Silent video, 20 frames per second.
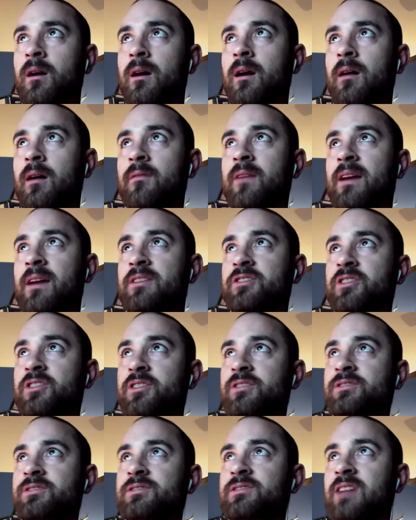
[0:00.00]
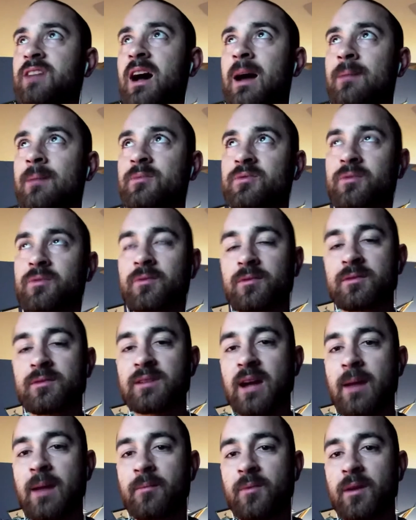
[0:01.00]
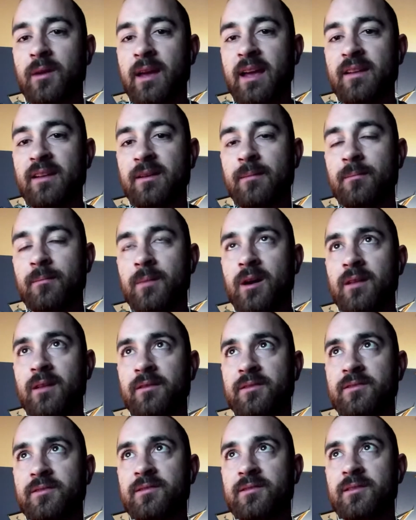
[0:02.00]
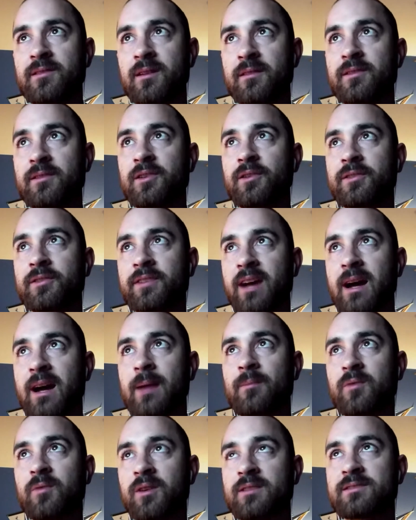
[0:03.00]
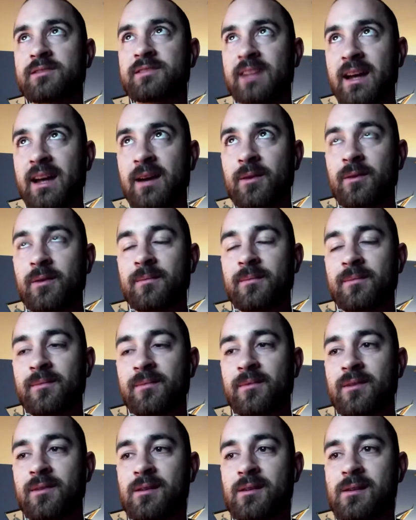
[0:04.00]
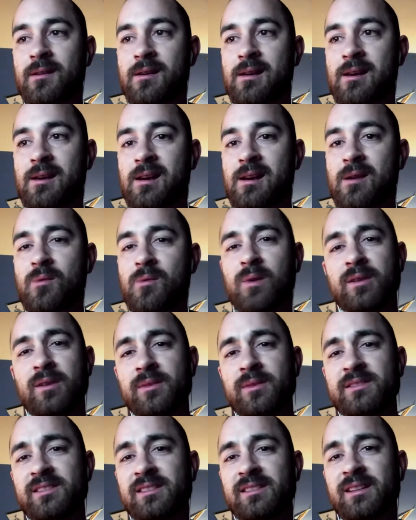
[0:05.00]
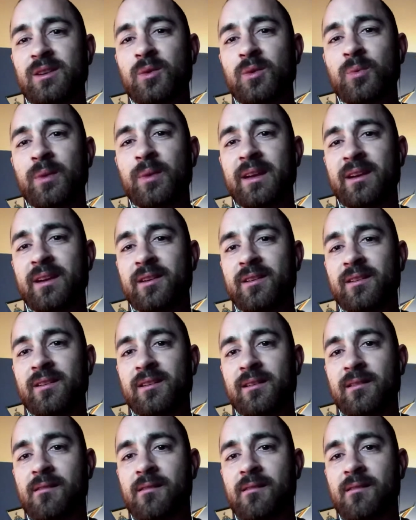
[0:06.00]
Avengers time 8 months until time runs out, which was a little weird.